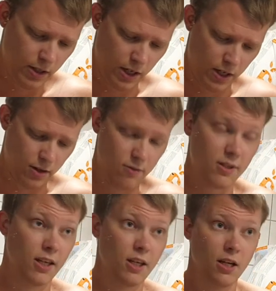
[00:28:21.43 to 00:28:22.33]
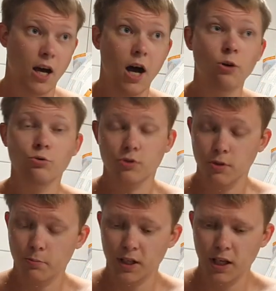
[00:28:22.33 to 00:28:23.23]
and taking out
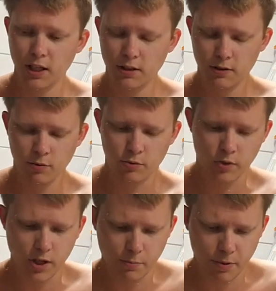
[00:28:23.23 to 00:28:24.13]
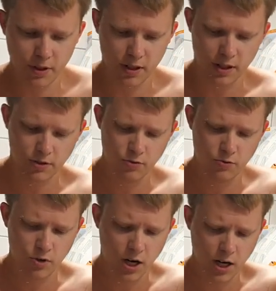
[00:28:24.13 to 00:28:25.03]
the blade, wiping that
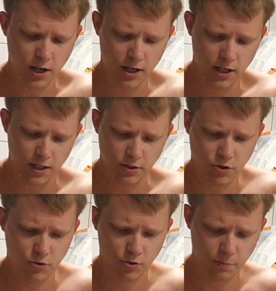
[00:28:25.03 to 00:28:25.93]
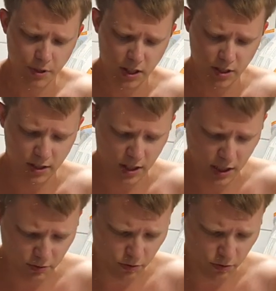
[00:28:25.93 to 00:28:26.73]
dry and stropping it again